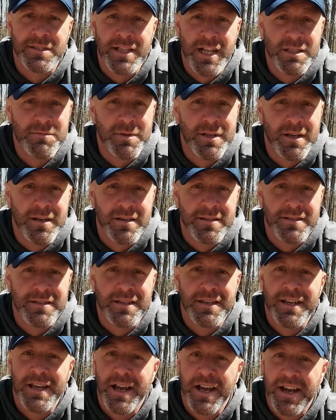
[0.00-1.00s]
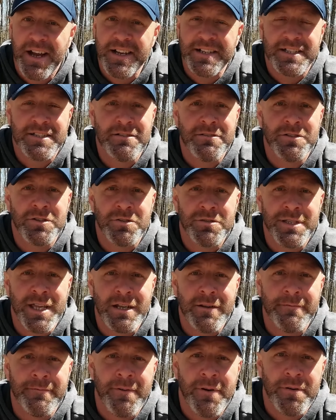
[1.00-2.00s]
That's because I still enjoy
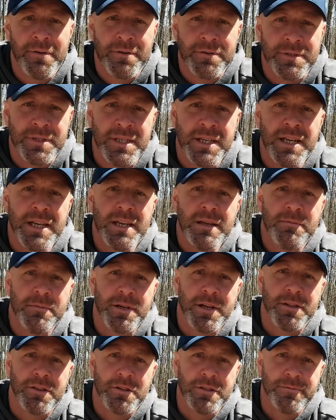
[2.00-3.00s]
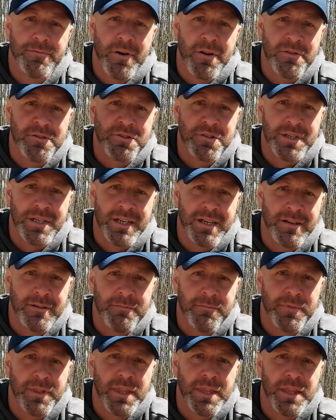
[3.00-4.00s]
taking photos, but all those photos are
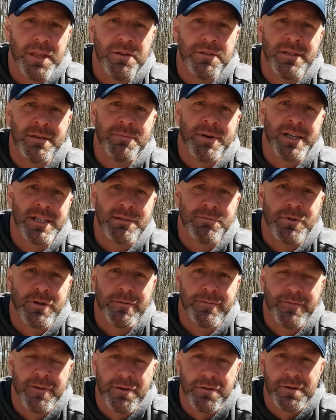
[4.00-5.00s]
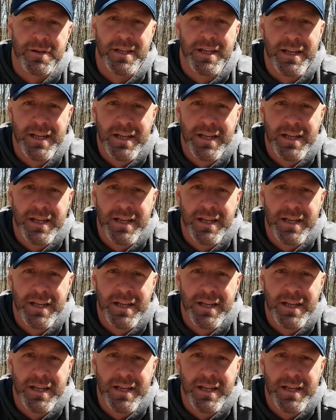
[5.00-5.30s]
done using my smartphone.